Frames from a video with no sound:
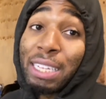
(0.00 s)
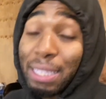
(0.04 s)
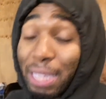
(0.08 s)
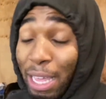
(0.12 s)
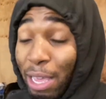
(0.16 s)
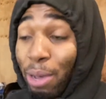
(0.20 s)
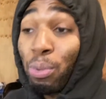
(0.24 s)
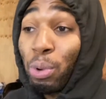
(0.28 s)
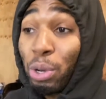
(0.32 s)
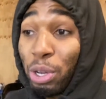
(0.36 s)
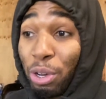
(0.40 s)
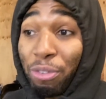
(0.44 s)
They
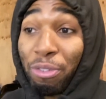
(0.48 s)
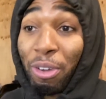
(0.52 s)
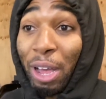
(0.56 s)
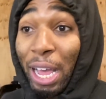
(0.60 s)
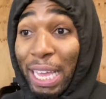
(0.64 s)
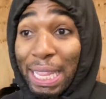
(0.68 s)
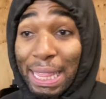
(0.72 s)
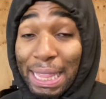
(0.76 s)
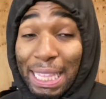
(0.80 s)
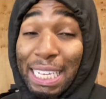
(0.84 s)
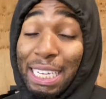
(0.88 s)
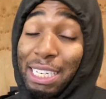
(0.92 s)
will
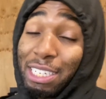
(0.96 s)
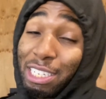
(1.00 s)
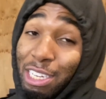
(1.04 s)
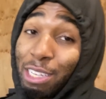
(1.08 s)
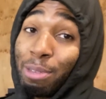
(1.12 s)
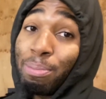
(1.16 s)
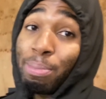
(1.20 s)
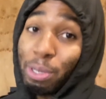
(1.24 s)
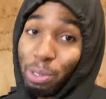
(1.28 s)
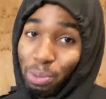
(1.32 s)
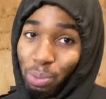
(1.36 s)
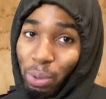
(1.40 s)
find the
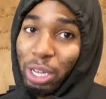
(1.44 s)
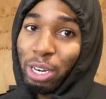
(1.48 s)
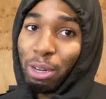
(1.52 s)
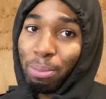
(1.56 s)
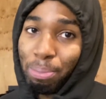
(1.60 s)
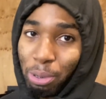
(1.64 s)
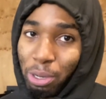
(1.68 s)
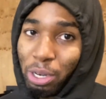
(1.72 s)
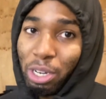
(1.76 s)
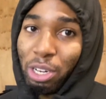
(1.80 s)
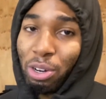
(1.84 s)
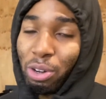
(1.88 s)
cheapest way to
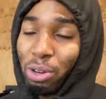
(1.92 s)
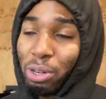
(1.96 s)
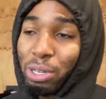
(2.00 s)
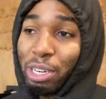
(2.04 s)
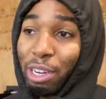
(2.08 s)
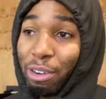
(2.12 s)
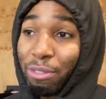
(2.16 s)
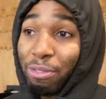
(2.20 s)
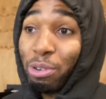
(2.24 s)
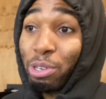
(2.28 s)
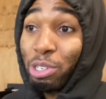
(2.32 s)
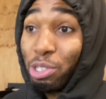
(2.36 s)
put it on
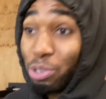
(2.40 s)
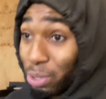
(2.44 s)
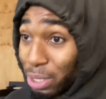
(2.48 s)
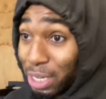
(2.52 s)
there for you.